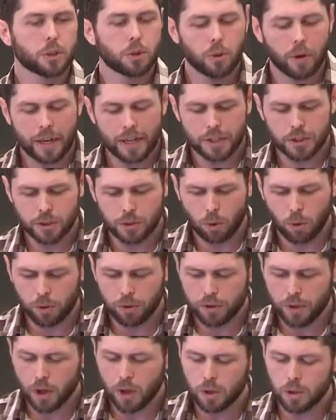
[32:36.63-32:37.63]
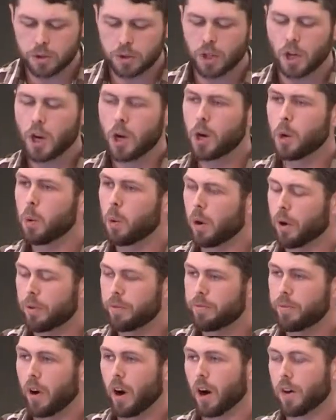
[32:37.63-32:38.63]
grace toward those who are
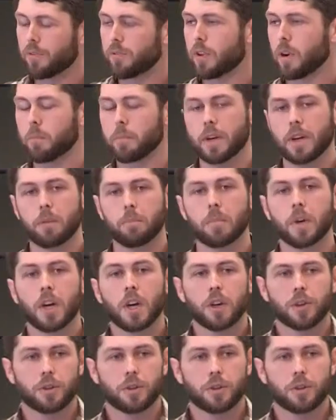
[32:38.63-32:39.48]
far from him,